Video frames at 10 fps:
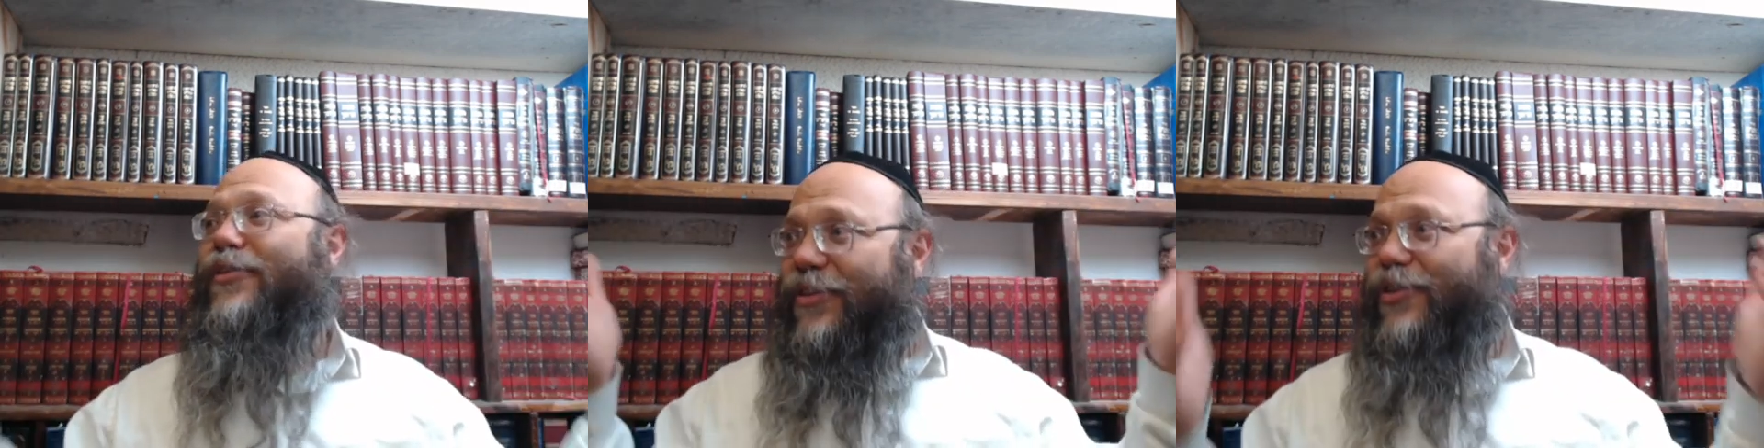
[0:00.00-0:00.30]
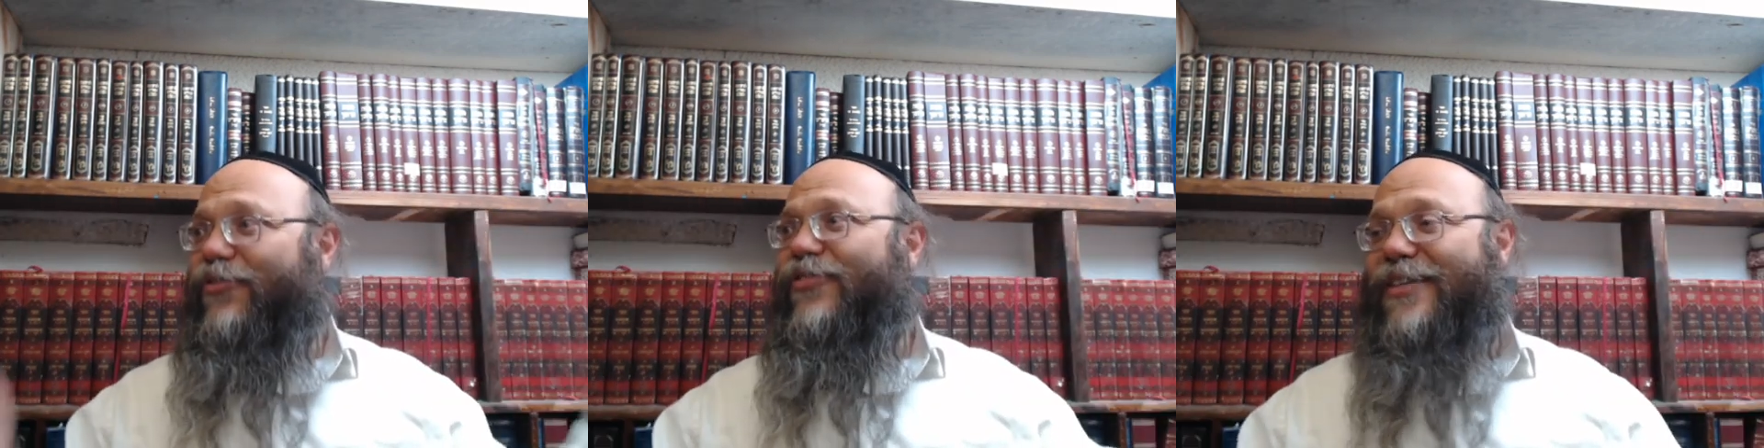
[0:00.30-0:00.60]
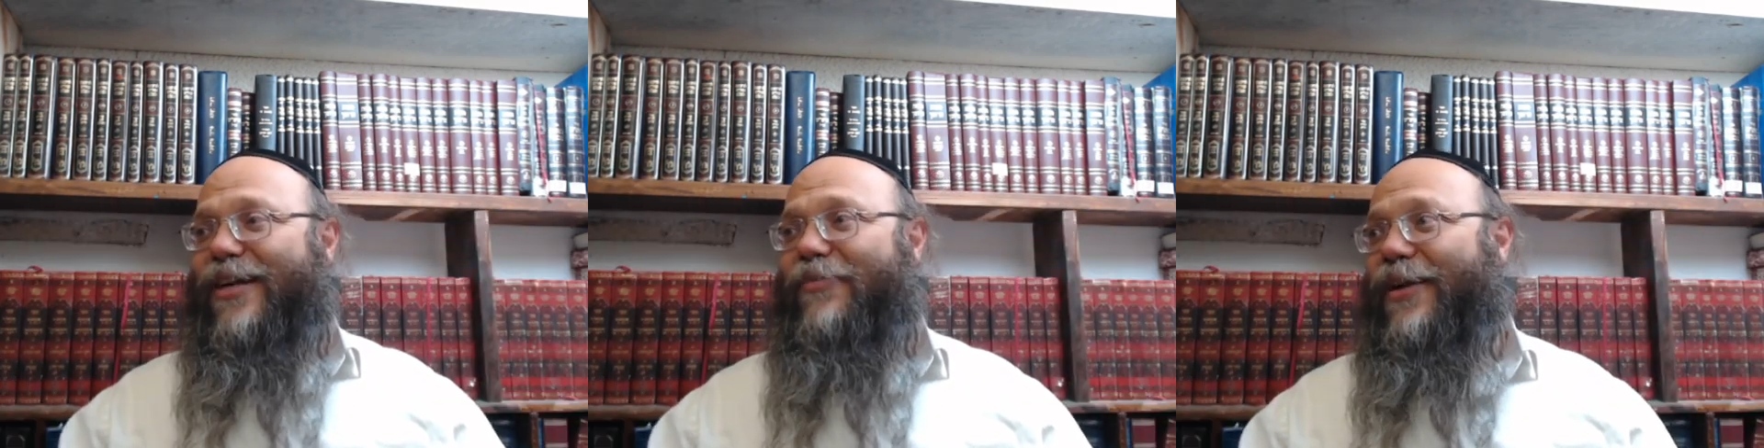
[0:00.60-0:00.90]
a new
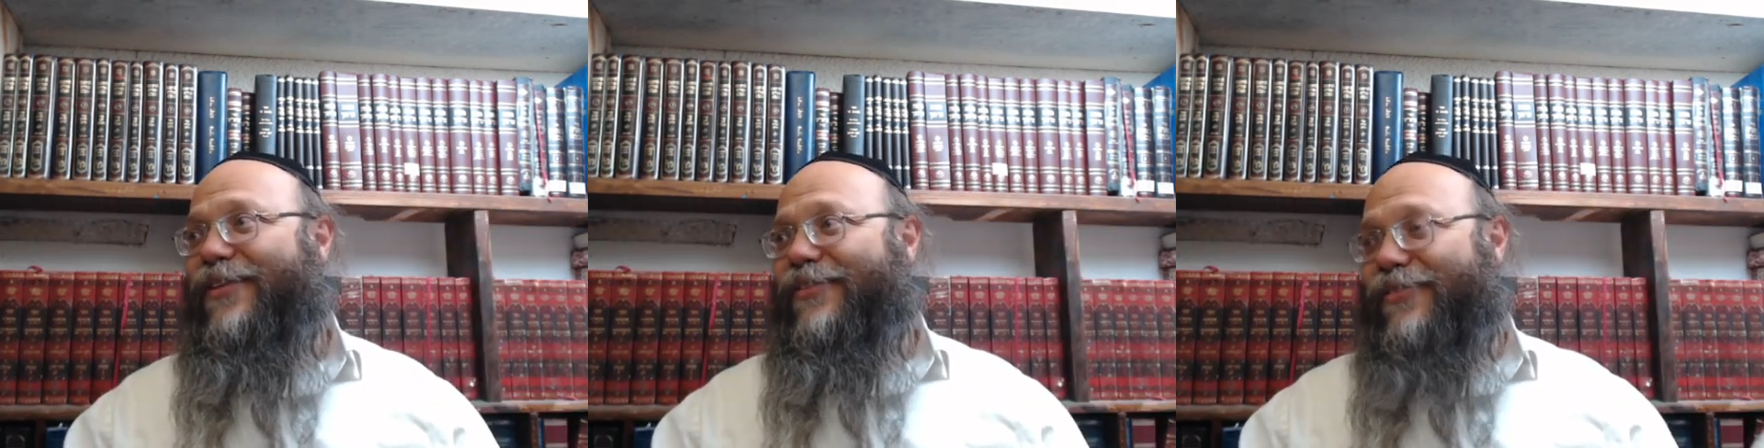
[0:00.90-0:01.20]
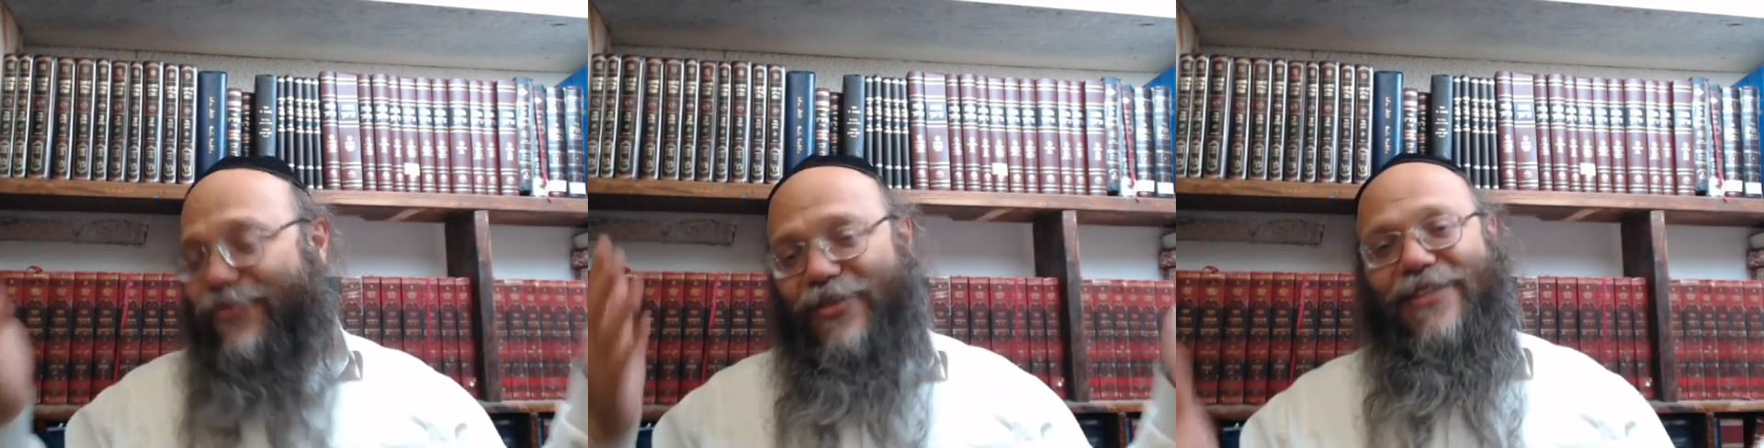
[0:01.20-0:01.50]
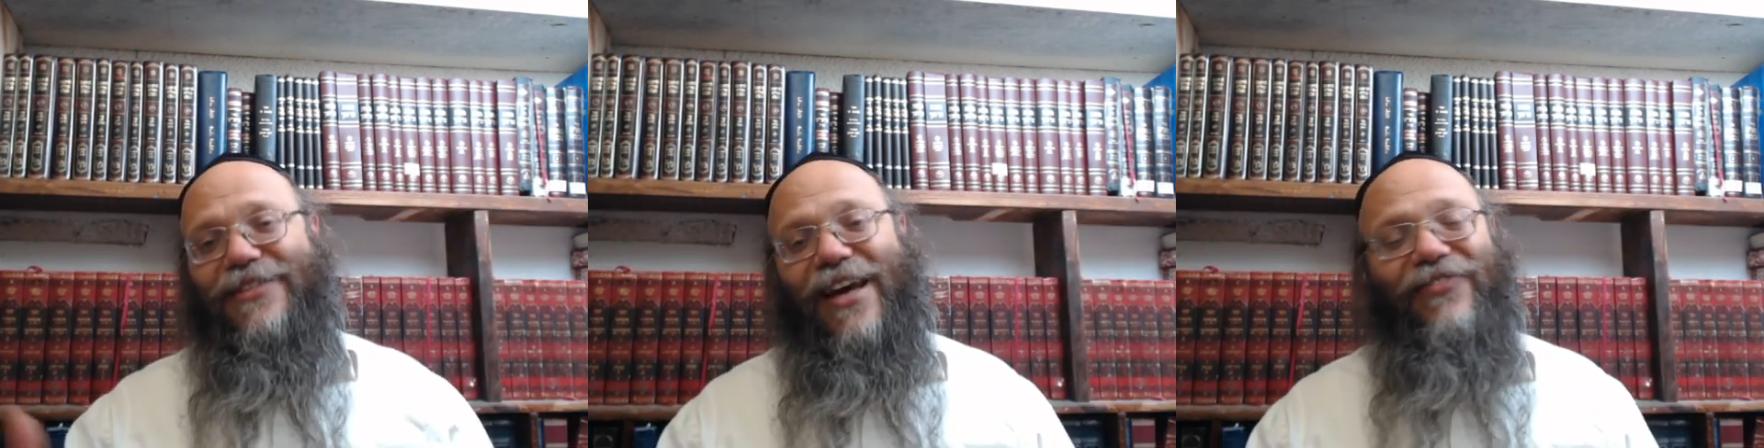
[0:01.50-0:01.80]
physical body for this
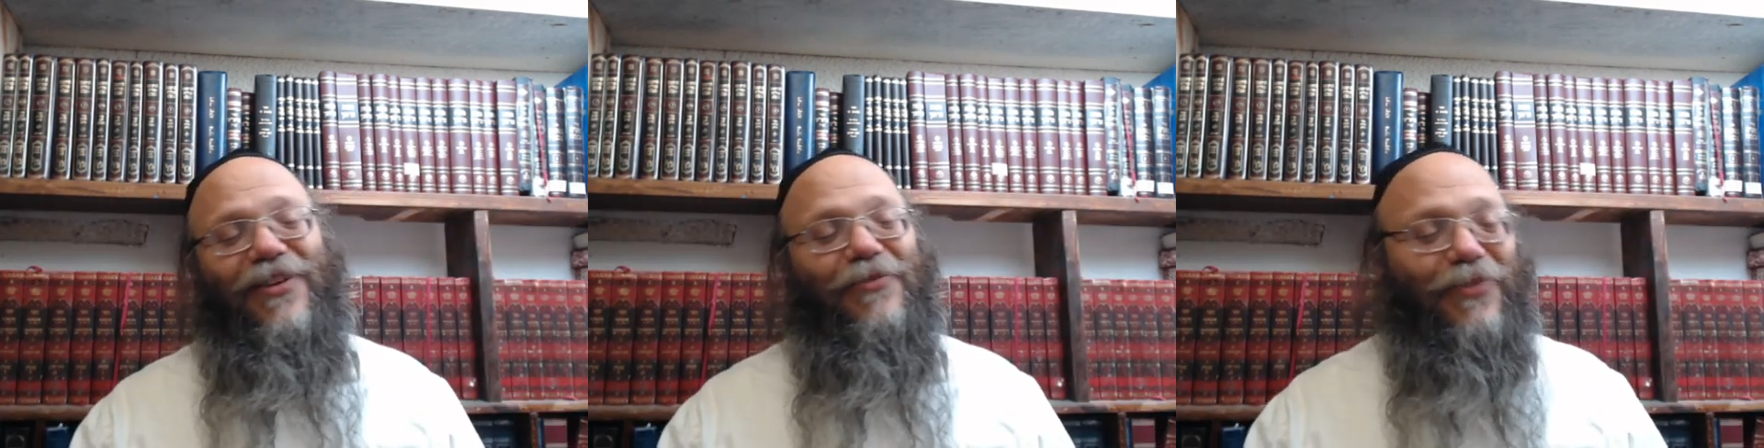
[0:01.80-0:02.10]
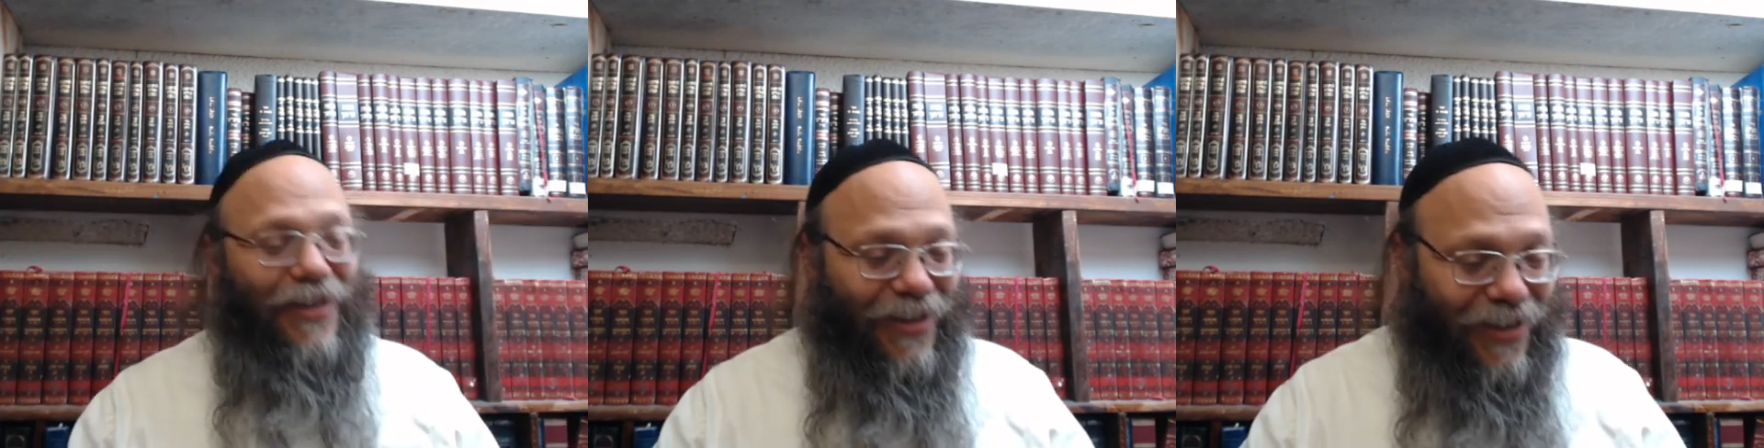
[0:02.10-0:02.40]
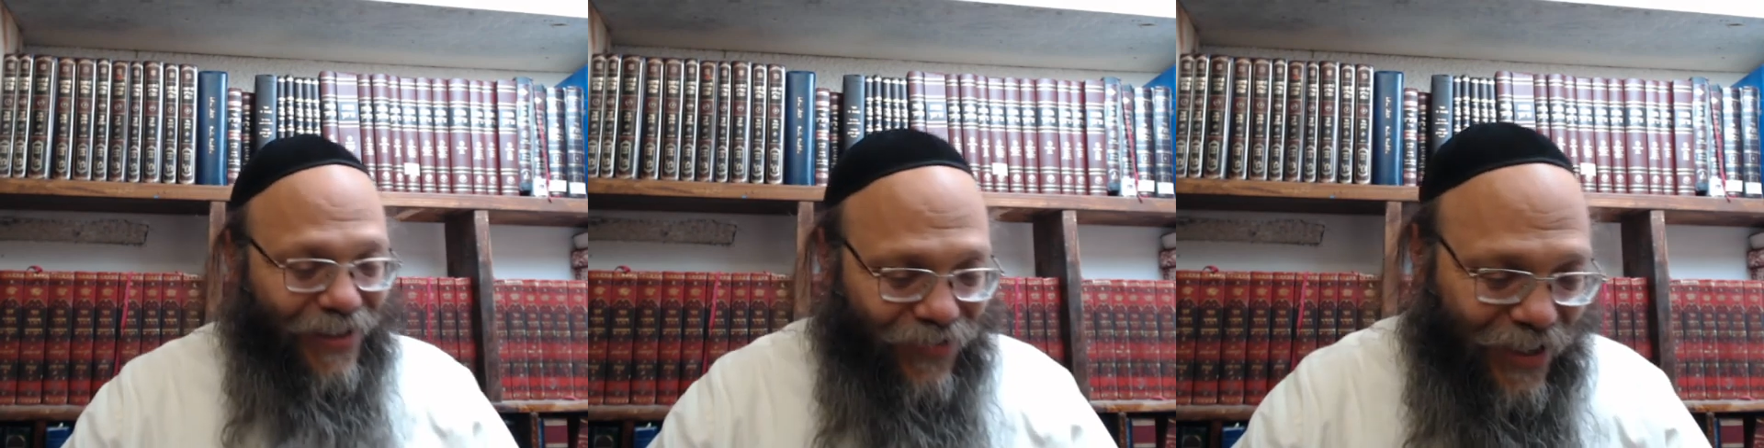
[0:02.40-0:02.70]
lifetime.
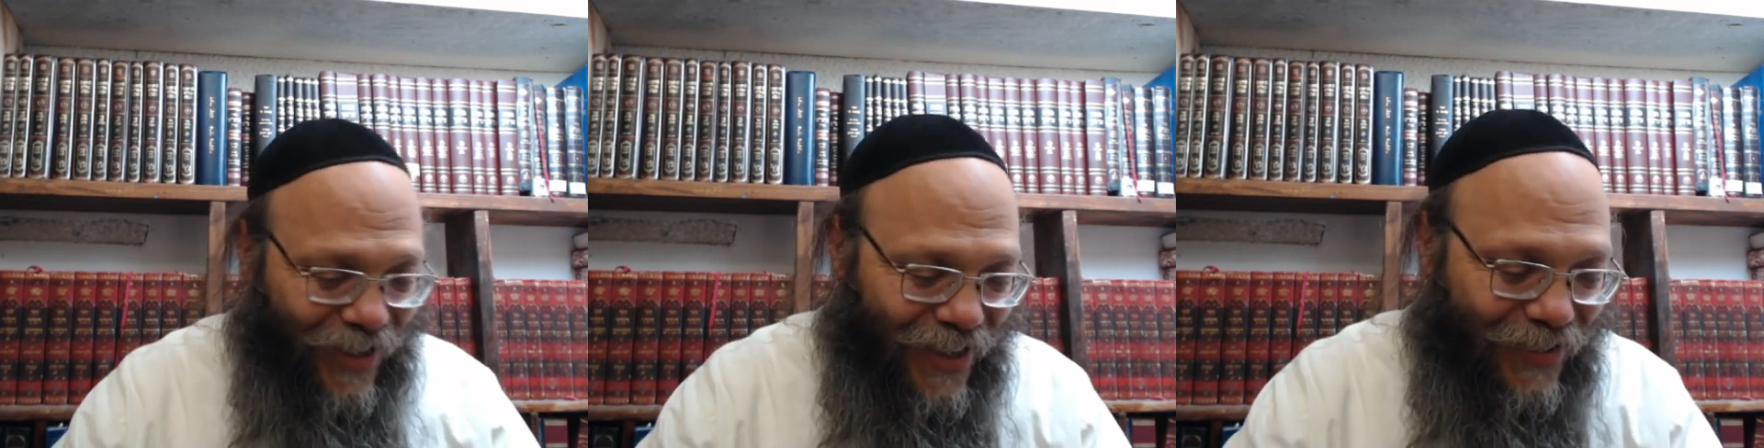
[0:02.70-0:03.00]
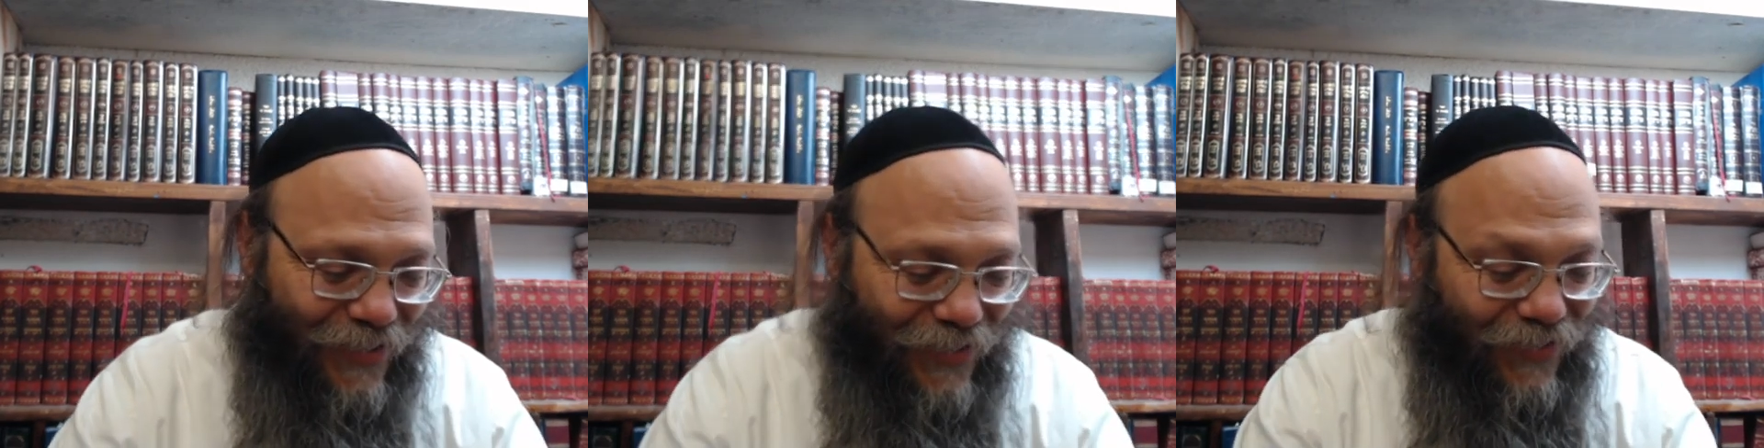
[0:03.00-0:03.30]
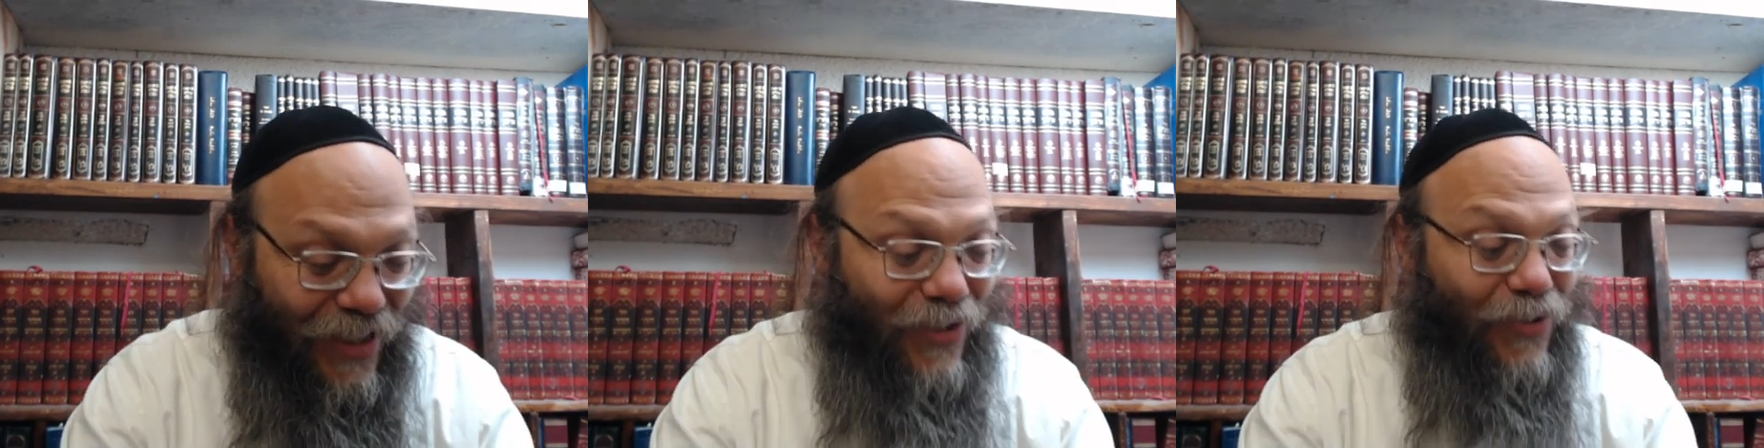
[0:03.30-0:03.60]
Very nice,
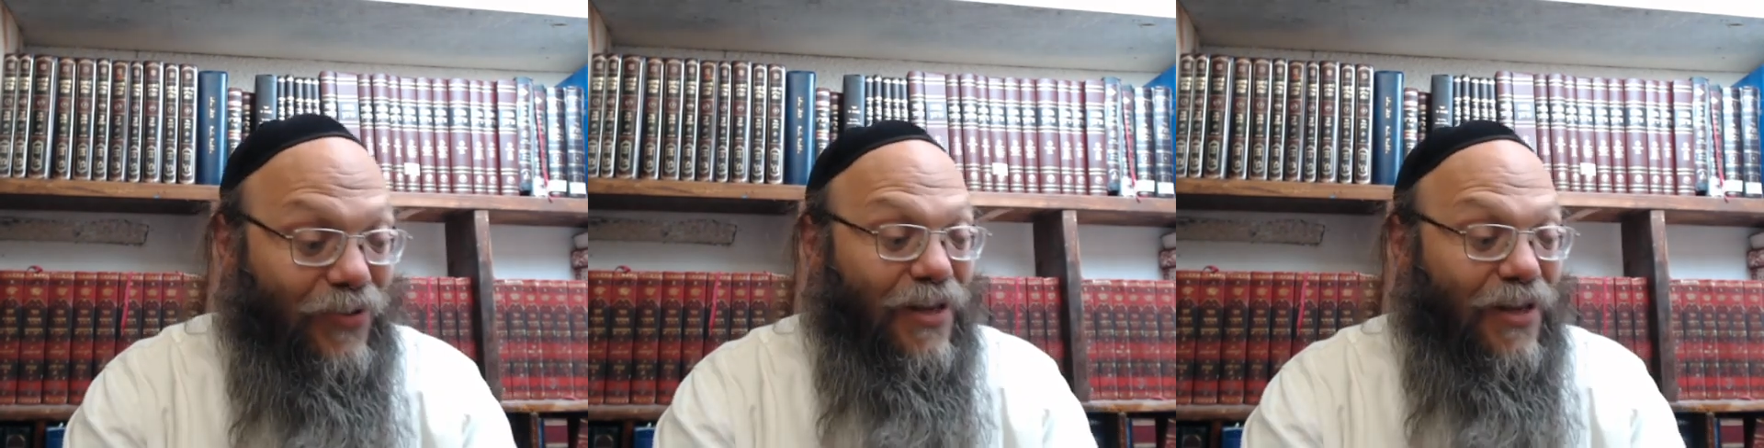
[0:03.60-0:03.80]
very good.